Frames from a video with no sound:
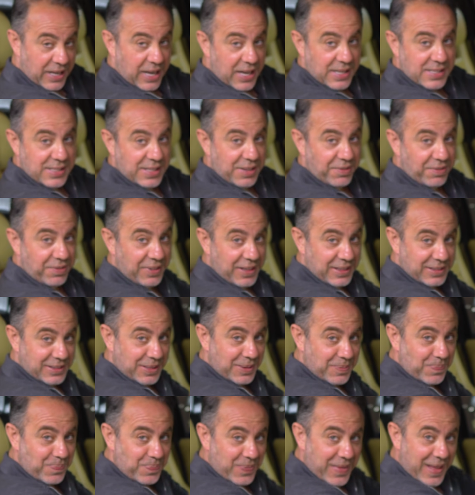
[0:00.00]
nicely fit
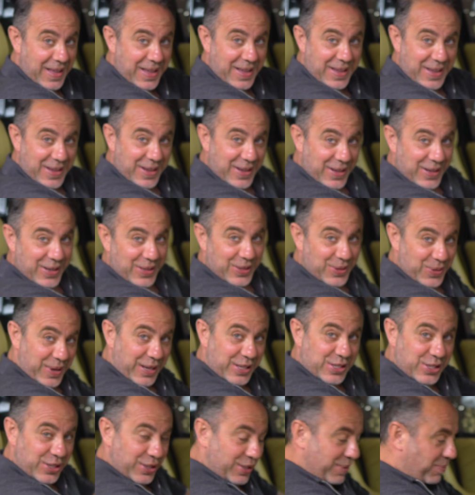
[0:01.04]
to
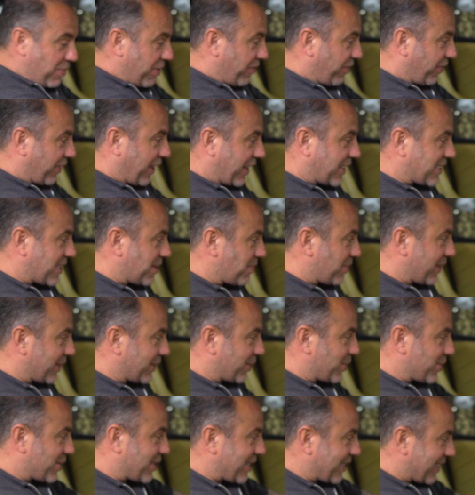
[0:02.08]
actually be flexible
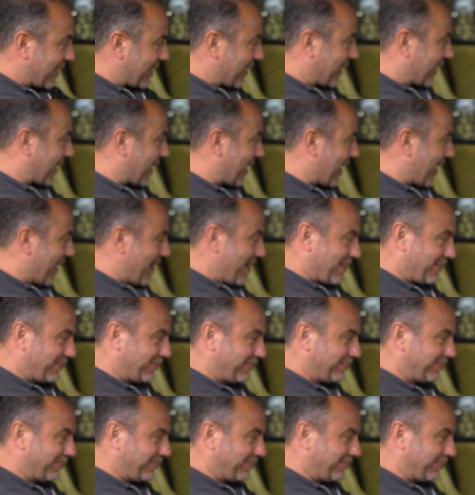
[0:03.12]
to sit in the car.